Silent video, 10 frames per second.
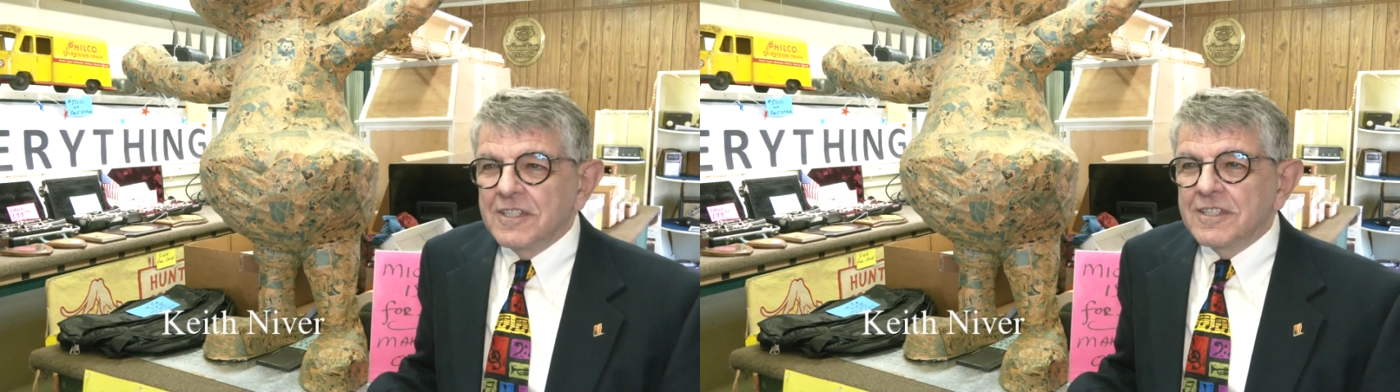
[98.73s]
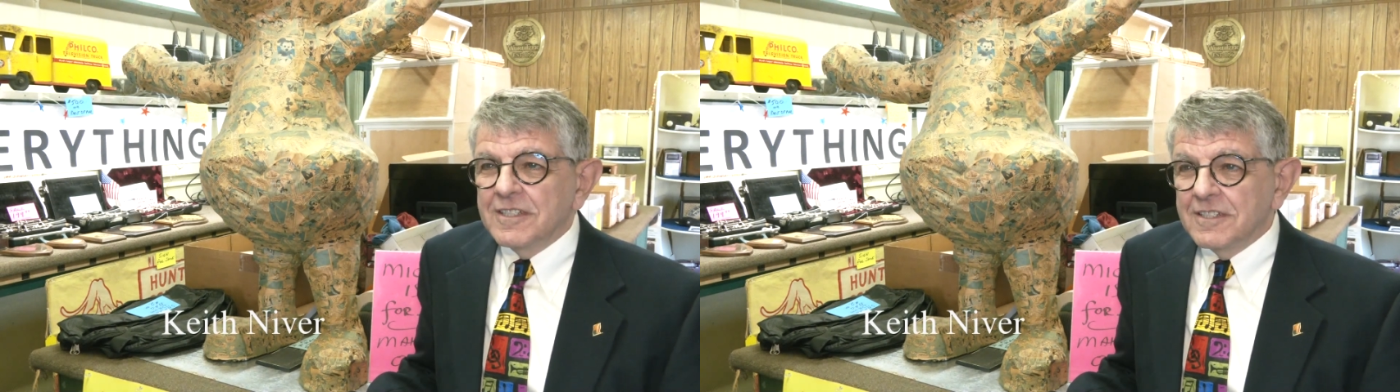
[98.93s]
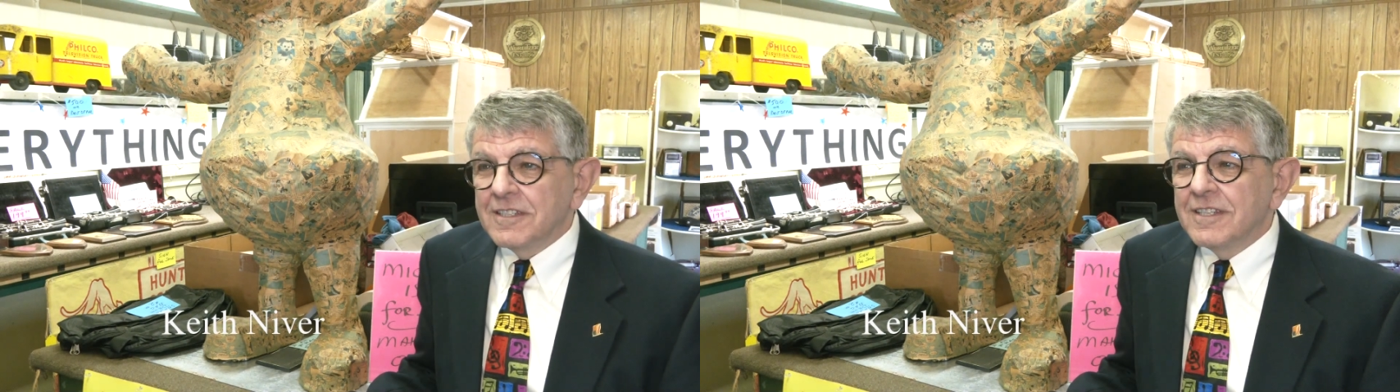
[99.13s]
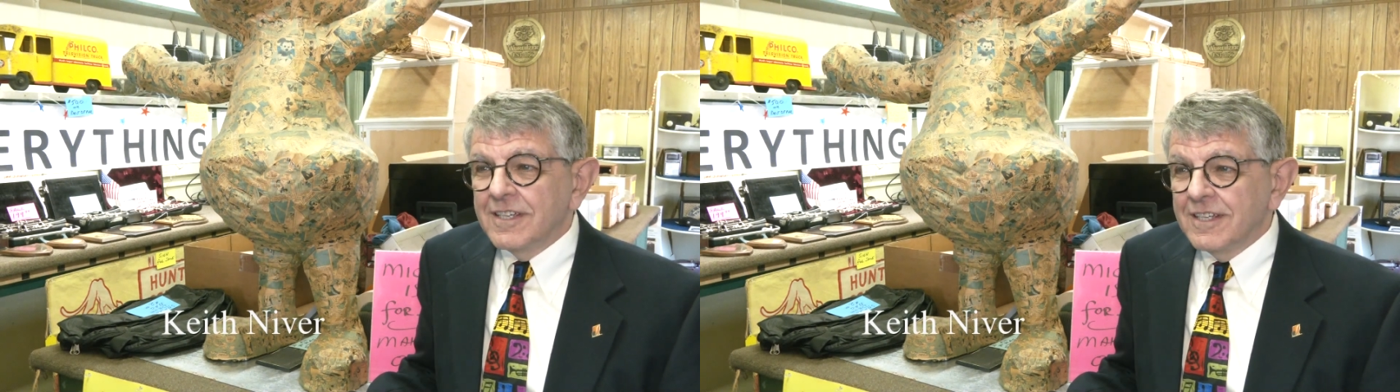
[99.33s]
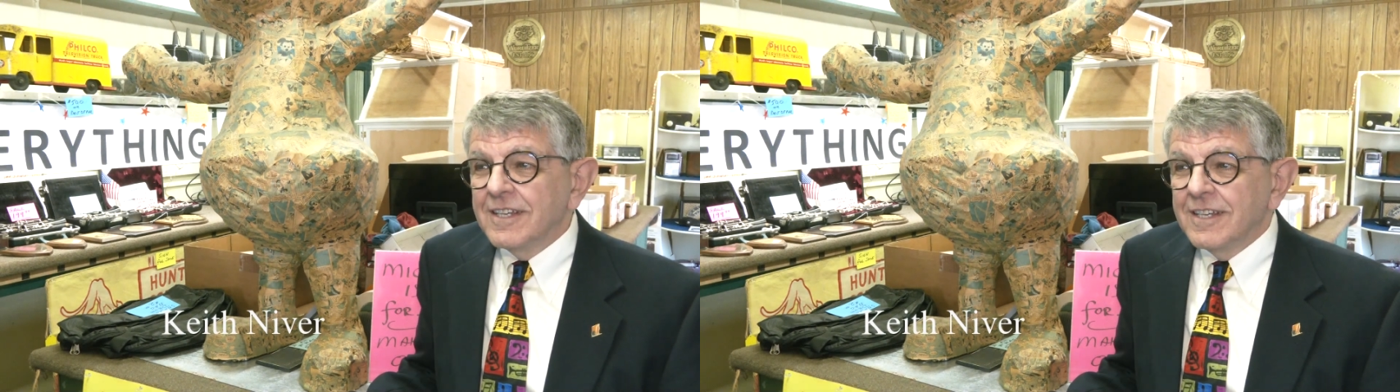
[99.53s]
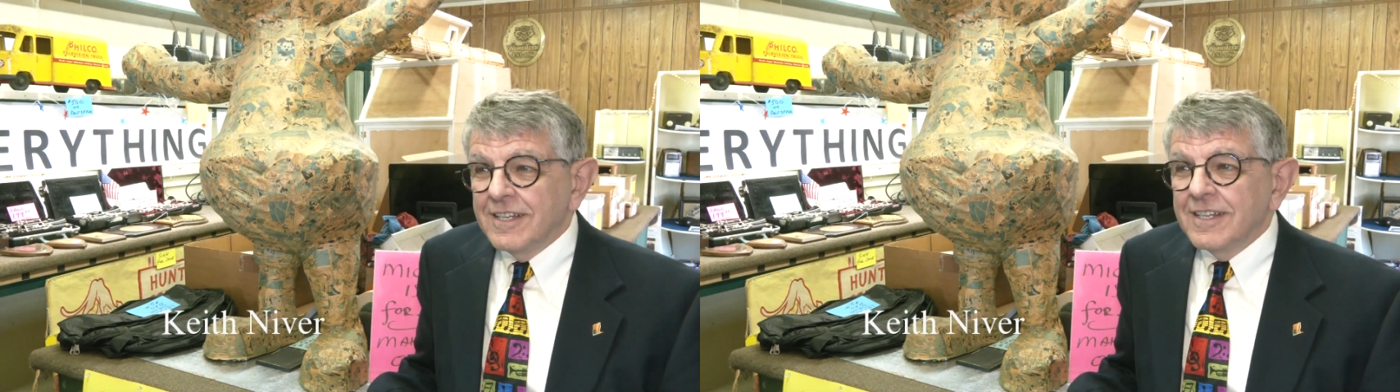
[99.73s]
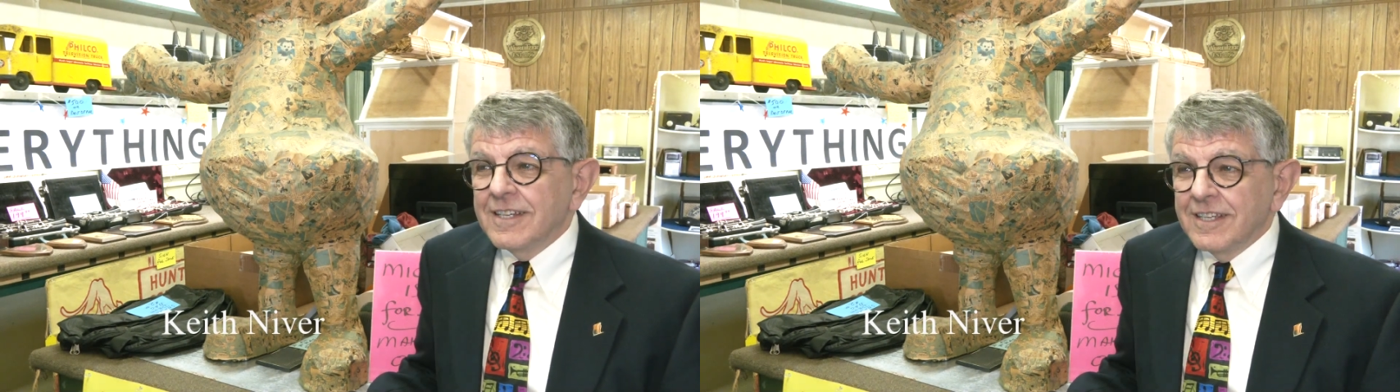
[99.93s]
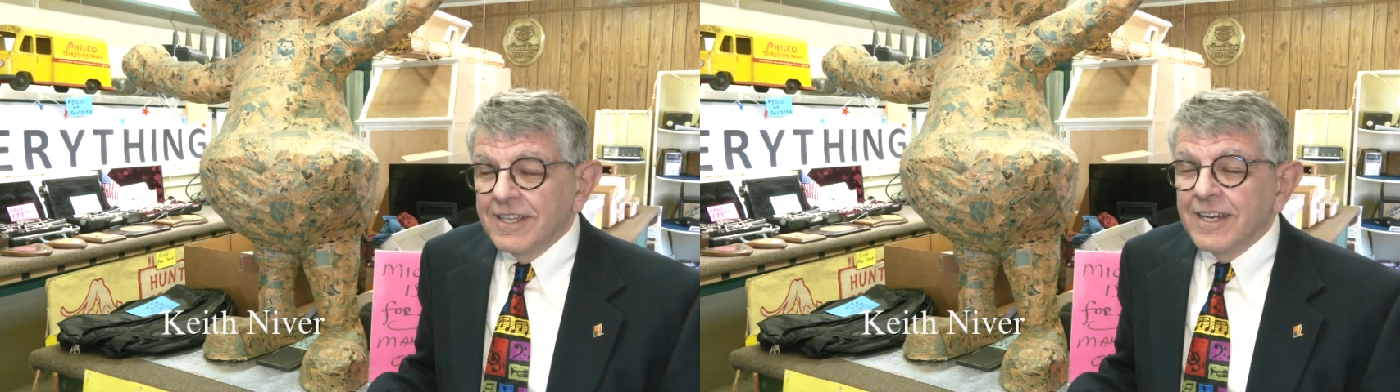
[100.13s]
and
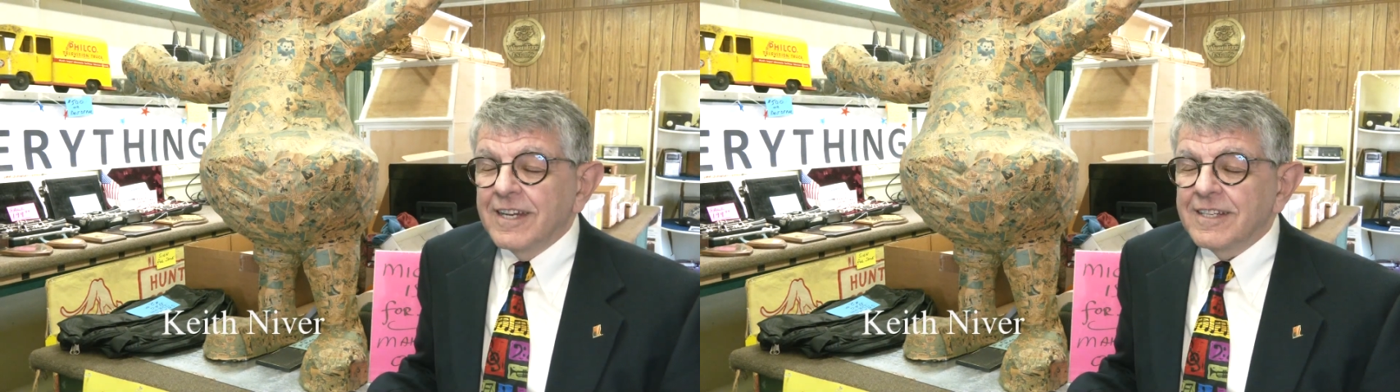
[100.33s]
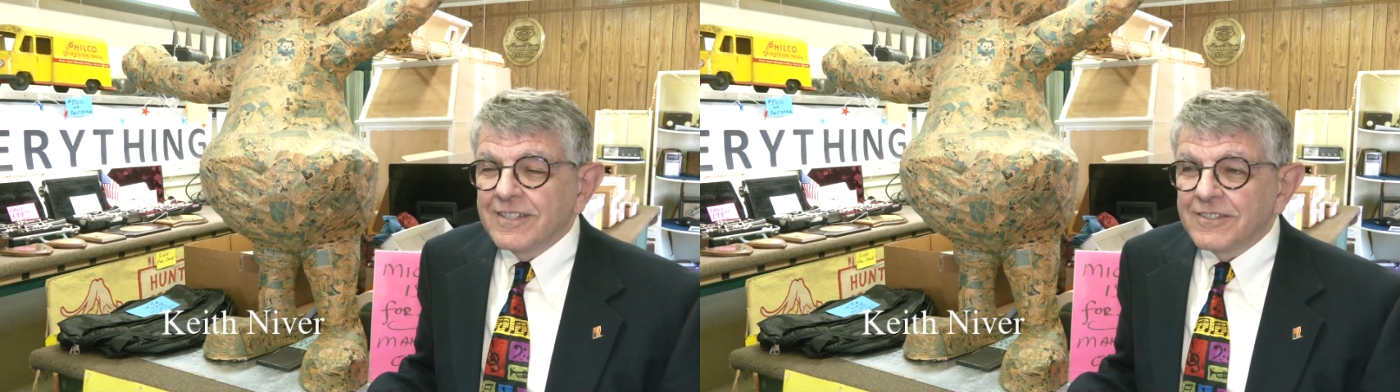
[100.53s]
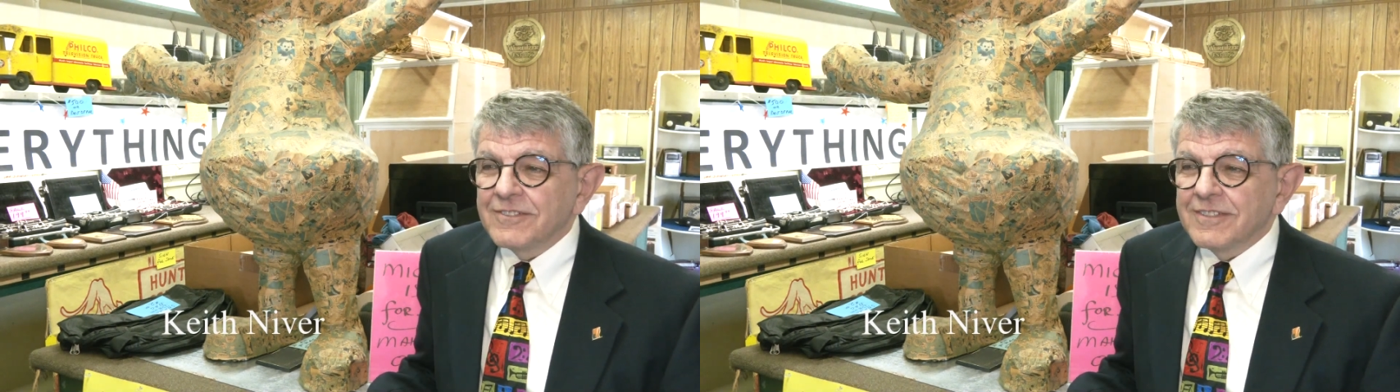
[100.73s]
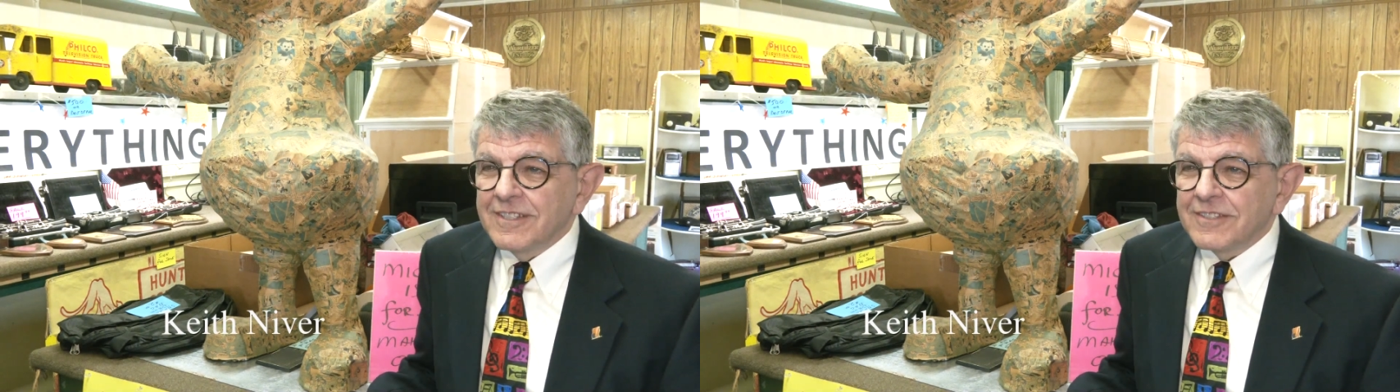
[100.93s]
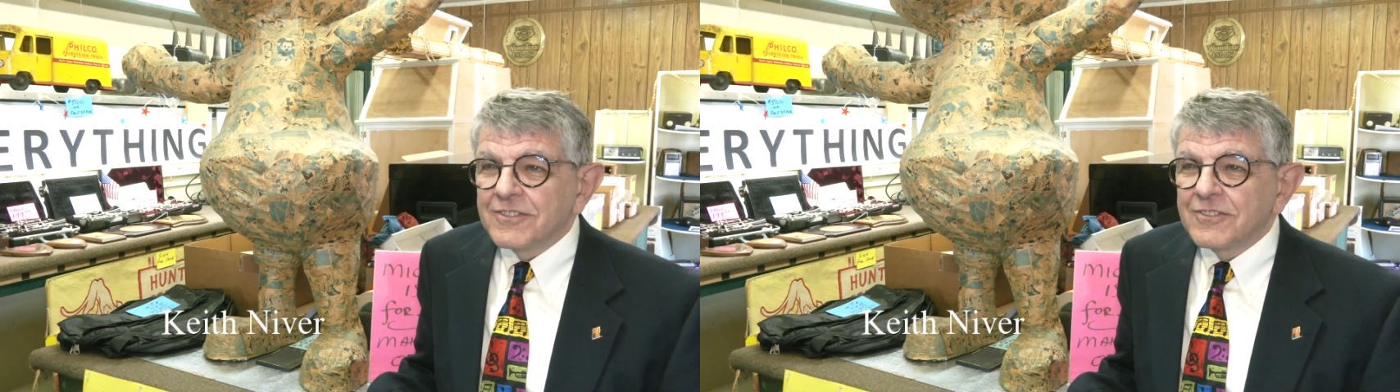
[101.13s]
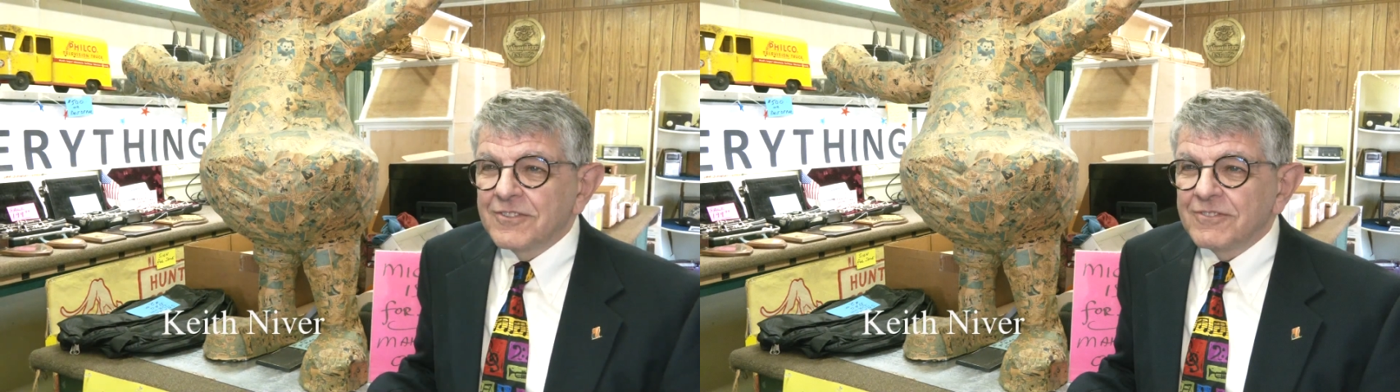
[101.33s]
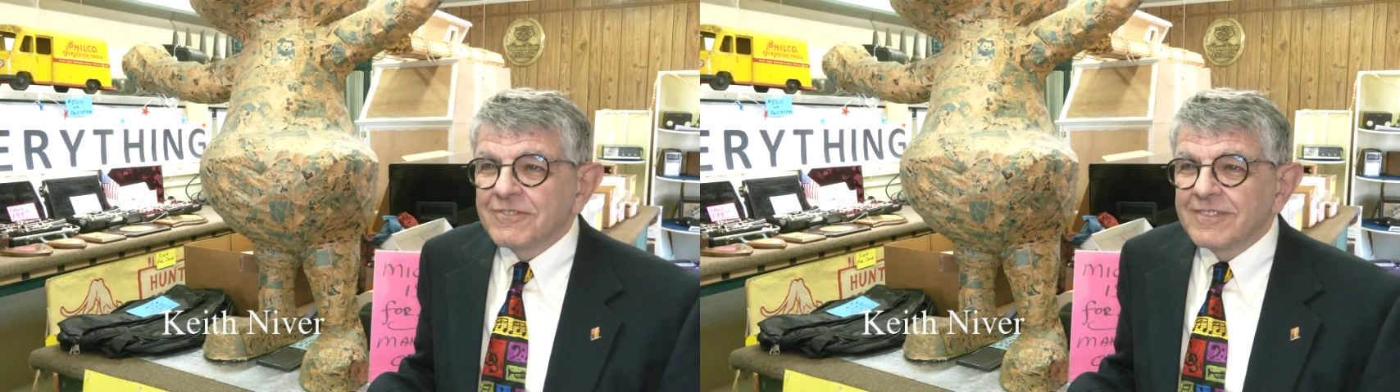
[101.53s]
yeah, it's